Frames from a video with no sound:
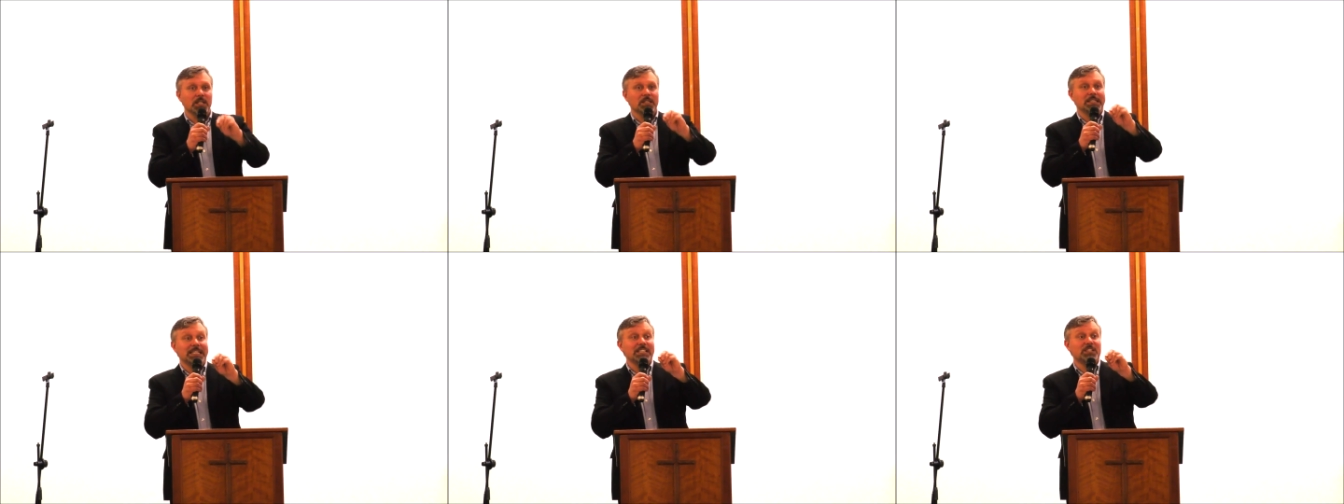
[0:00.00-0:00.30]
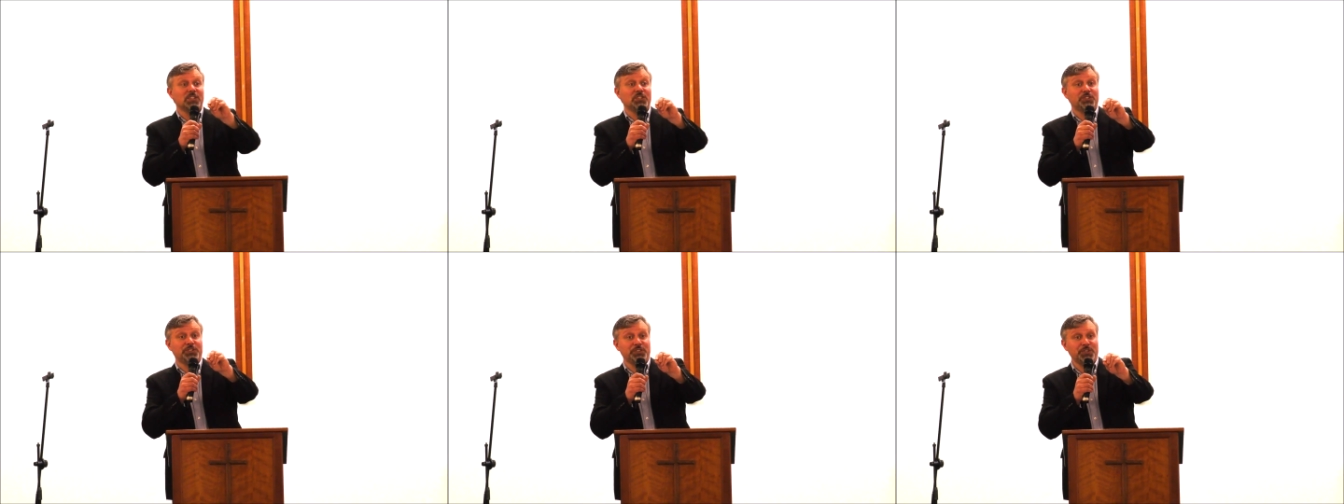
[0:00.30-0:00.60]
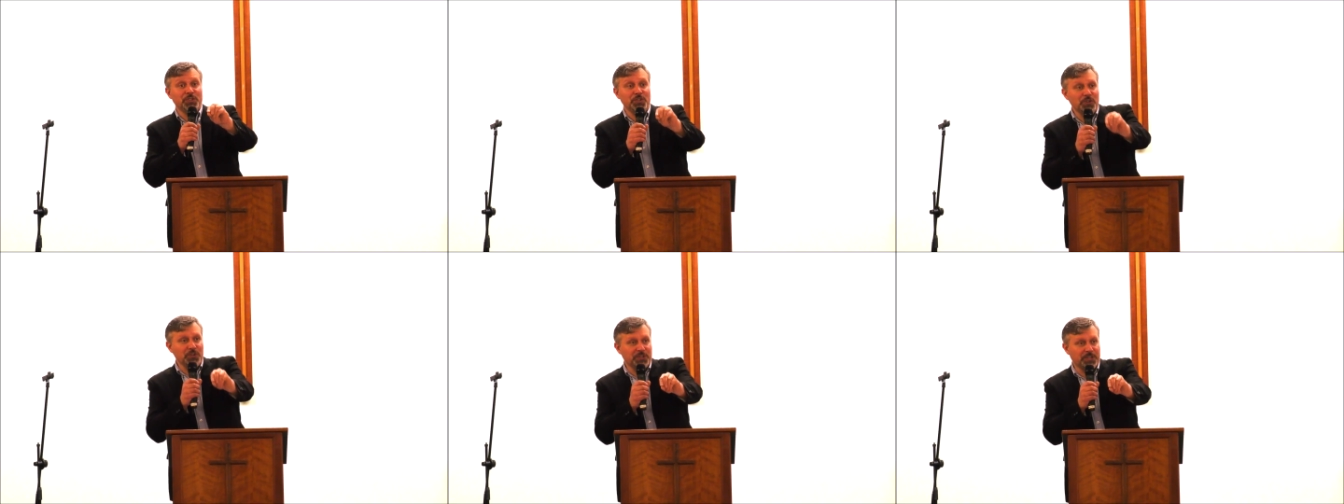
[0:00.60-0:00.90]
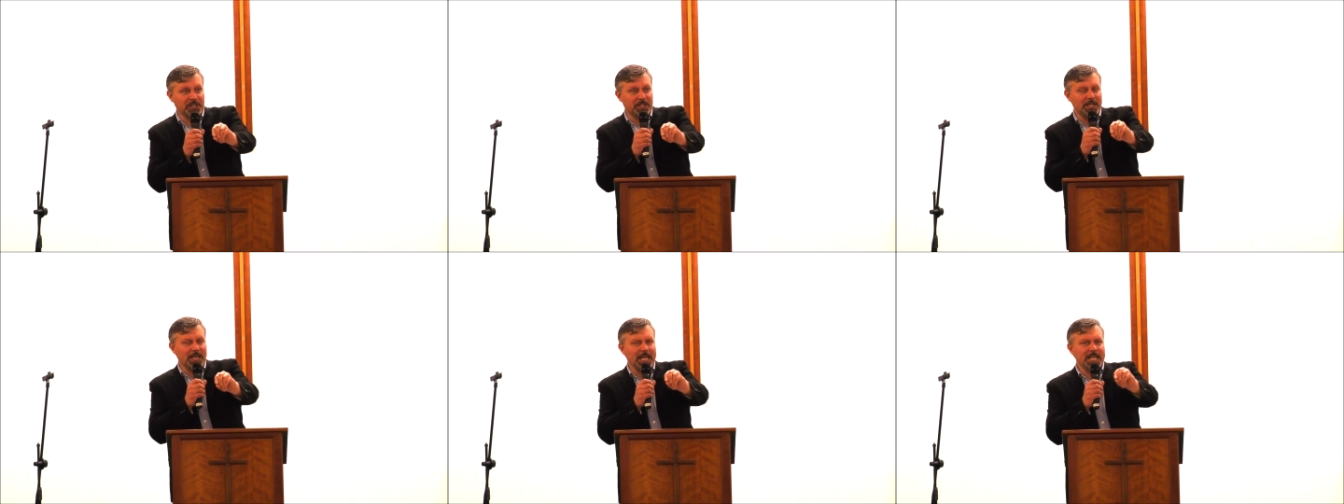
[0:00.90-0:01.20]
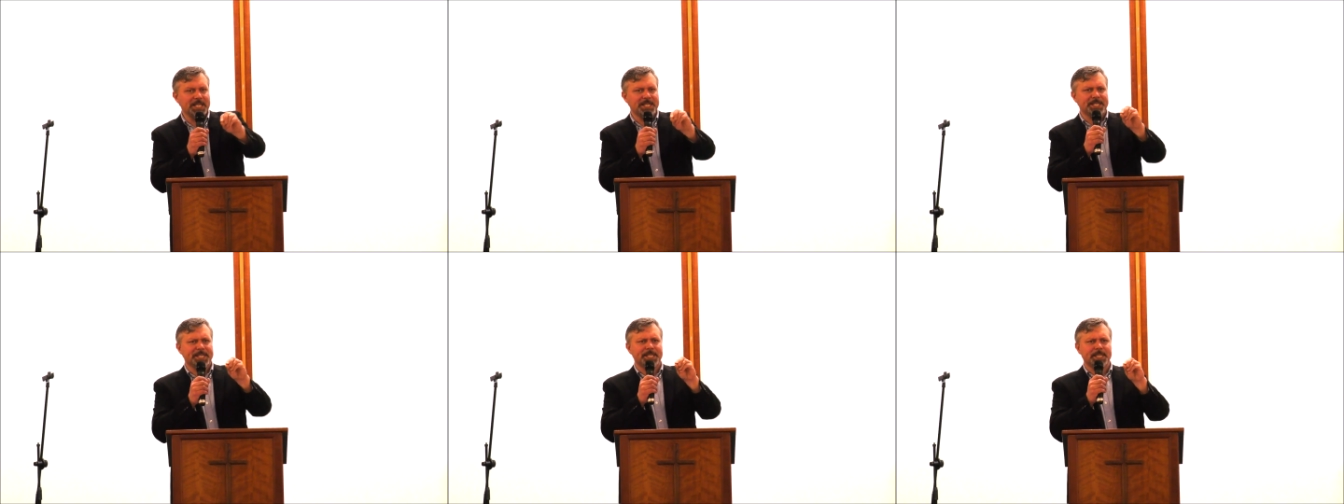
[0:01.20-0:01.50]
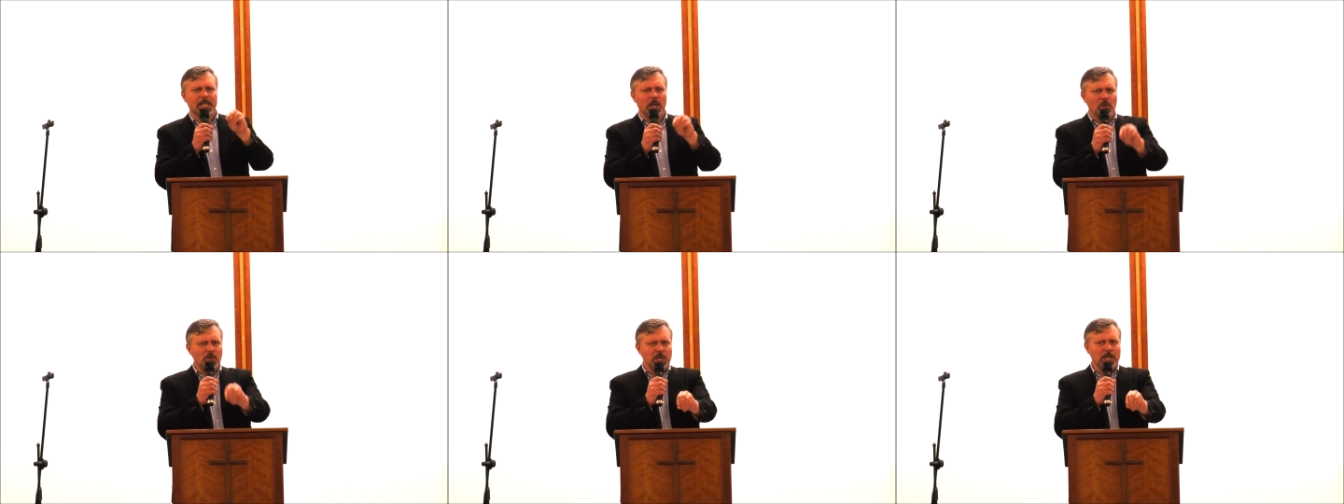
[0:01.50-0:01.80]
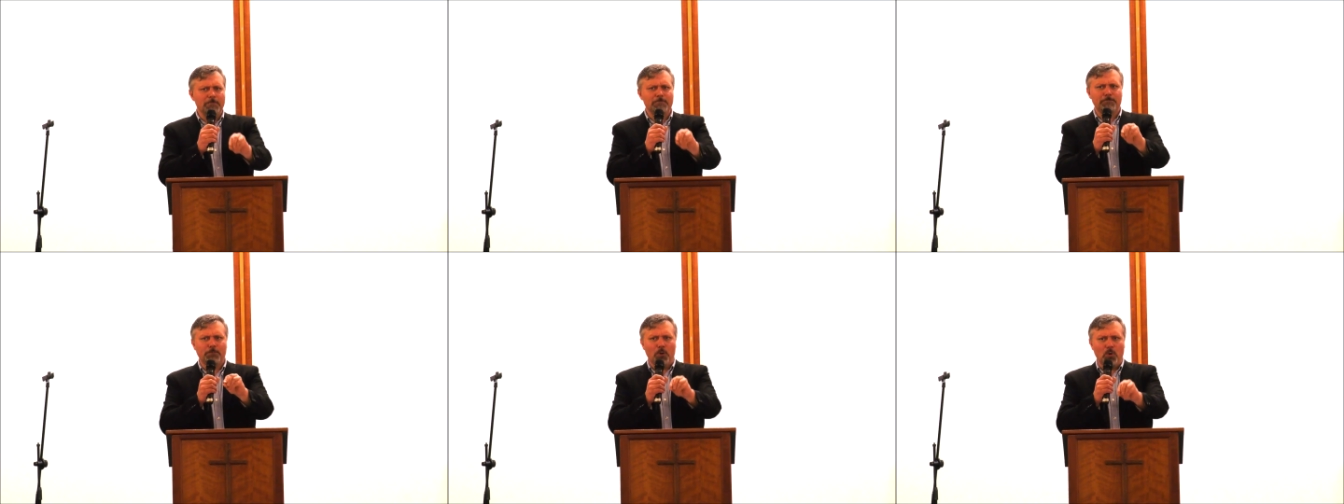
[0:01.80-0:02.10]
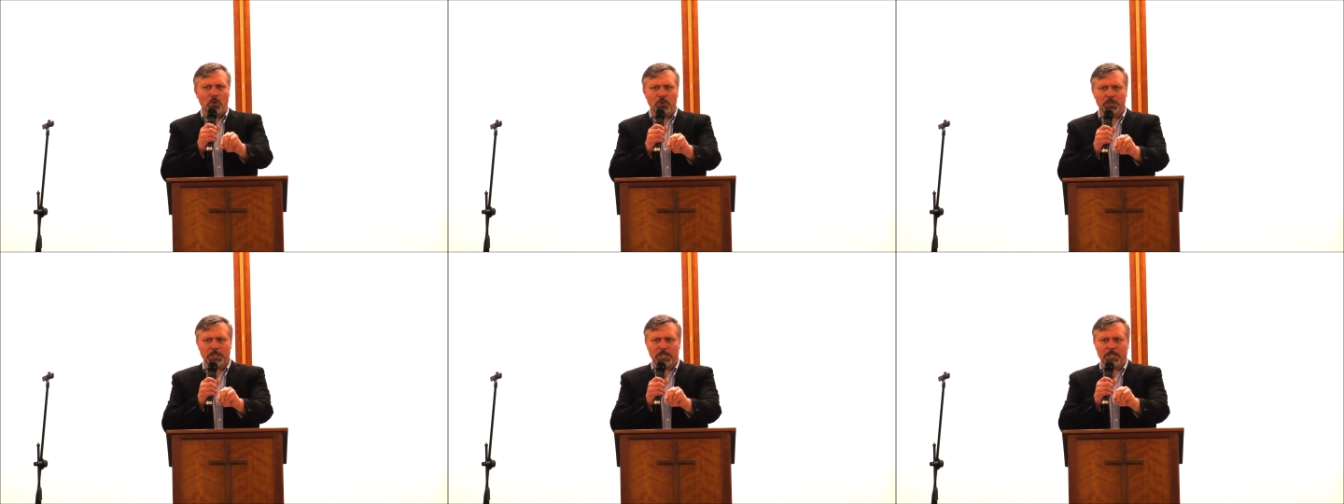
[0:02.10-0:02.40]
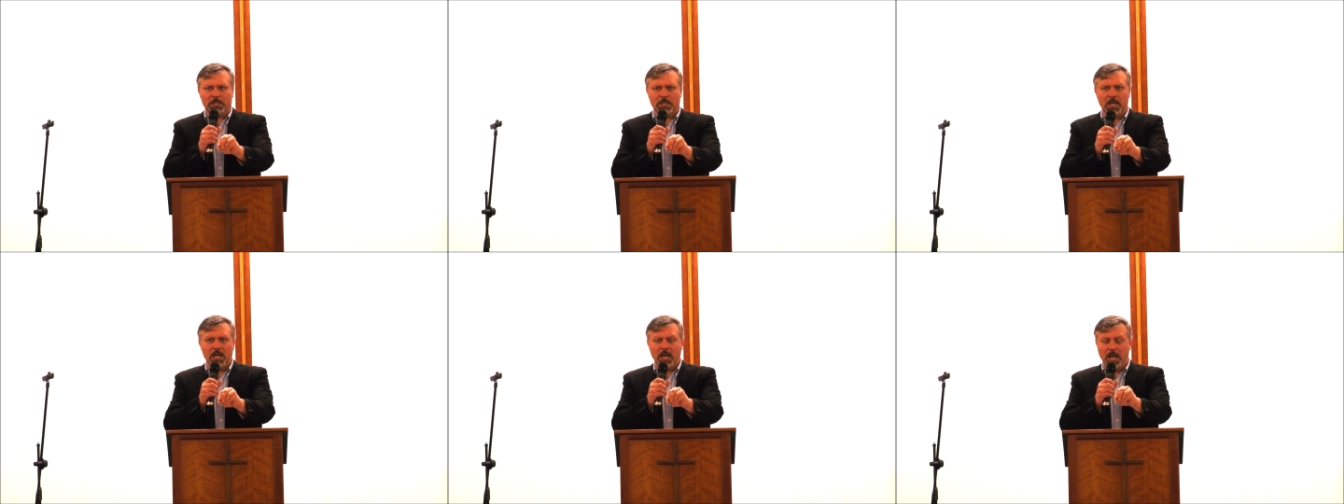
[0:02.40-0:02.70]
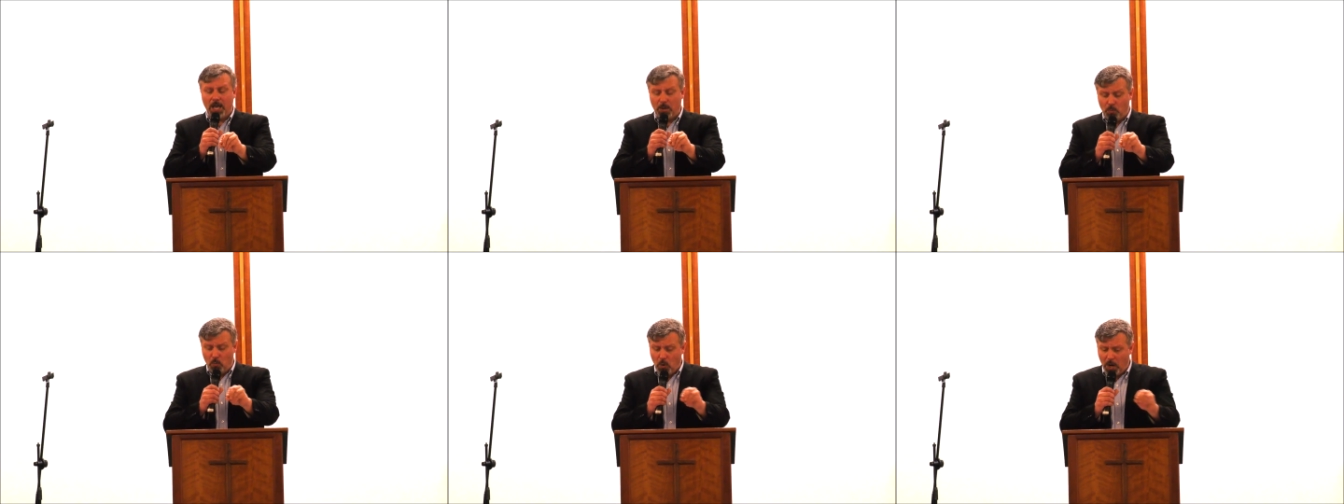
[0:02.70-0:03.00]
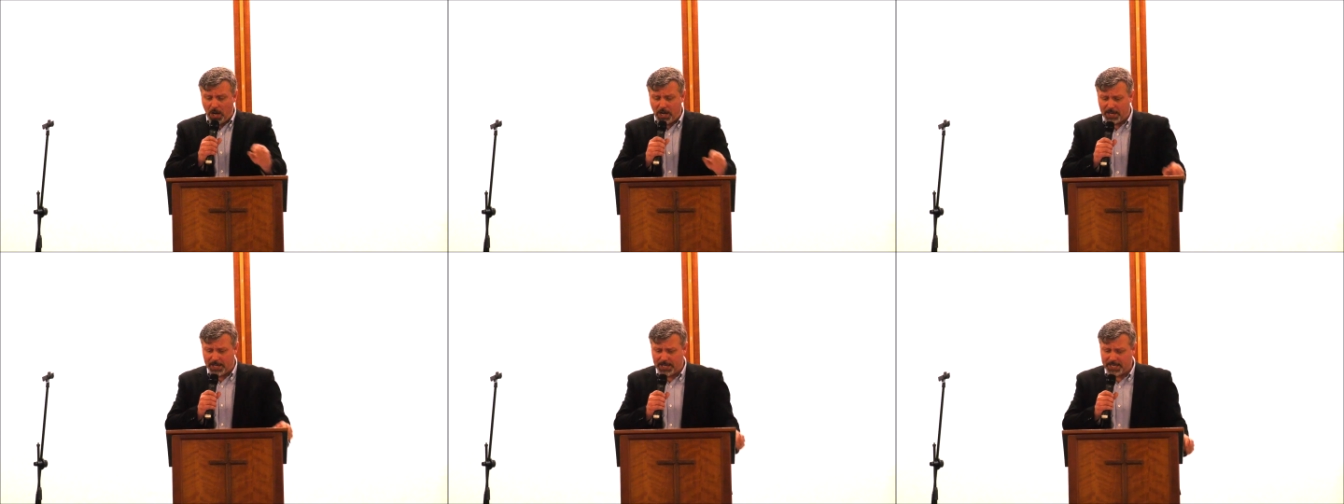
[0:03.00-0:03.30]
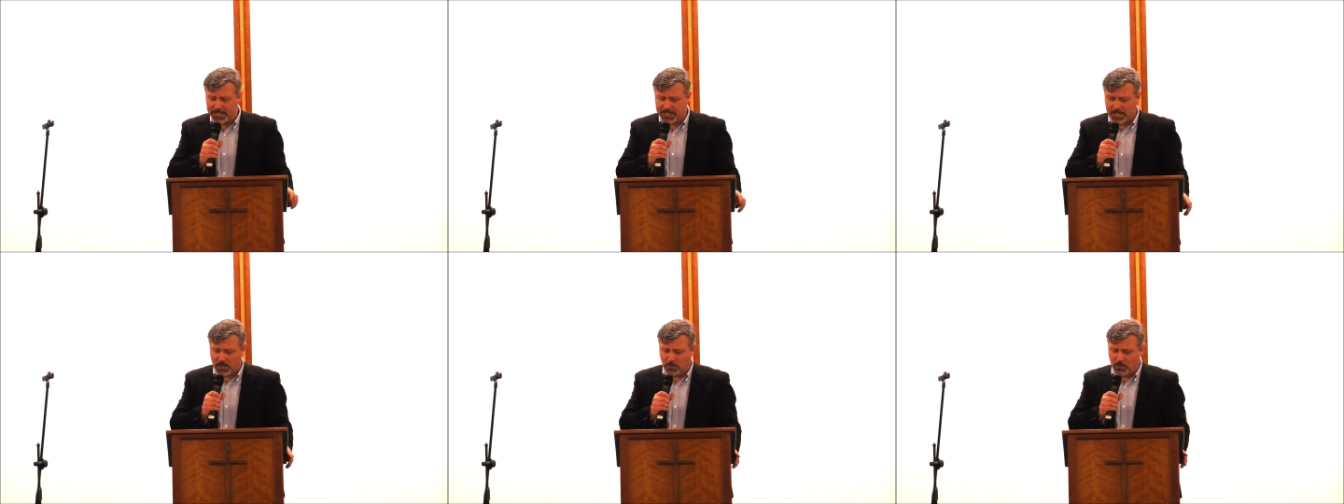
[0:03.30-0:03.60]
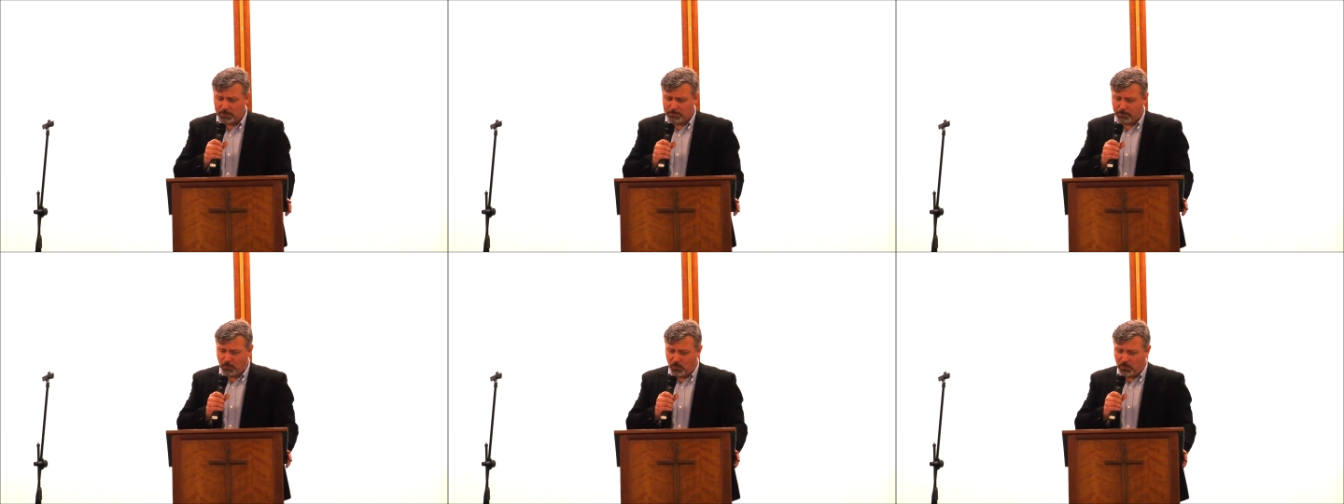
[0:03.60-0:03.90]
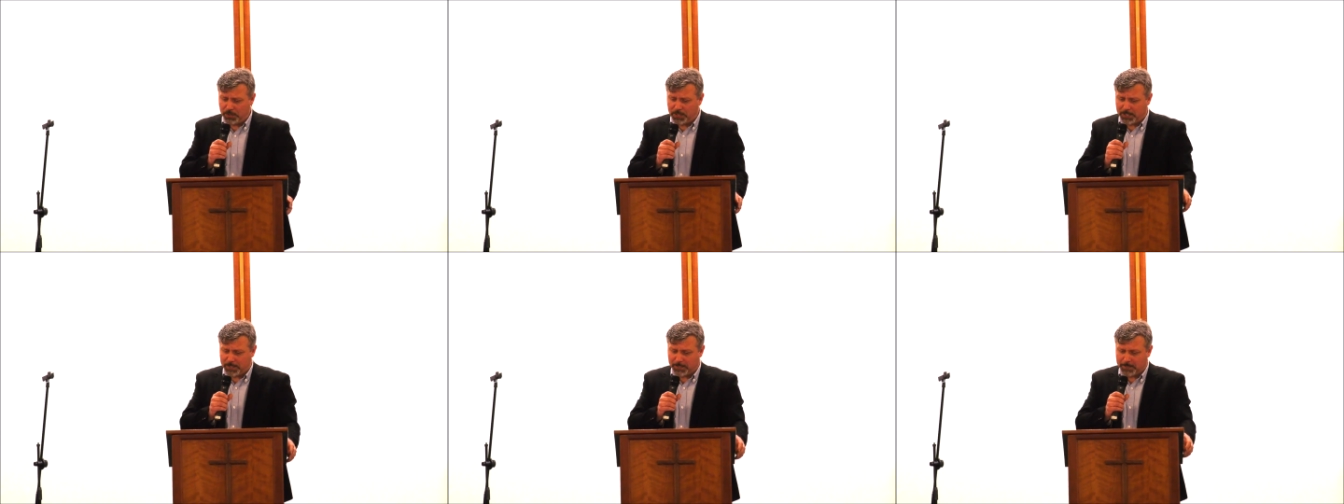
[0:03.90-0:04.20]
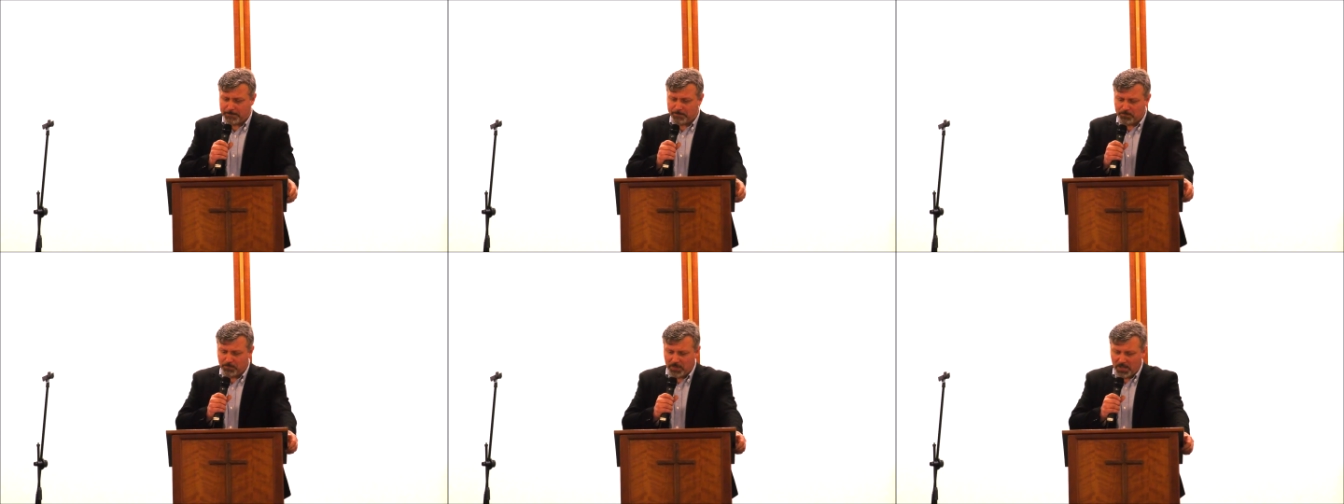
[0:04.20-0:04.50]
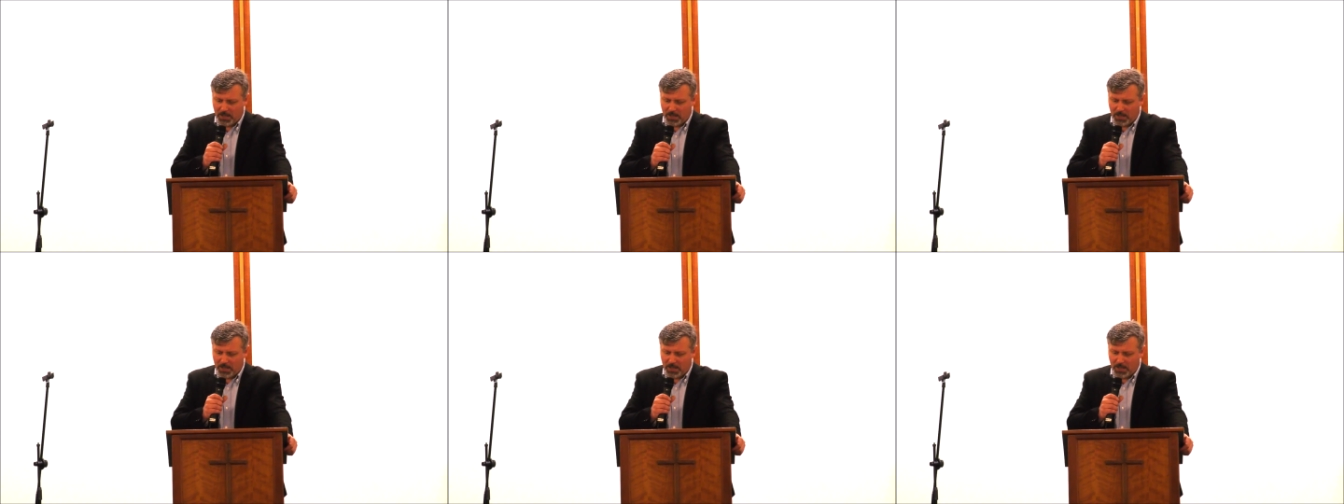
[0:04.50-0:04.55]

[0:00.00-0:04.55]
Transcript: the truth is so important. And why is so important?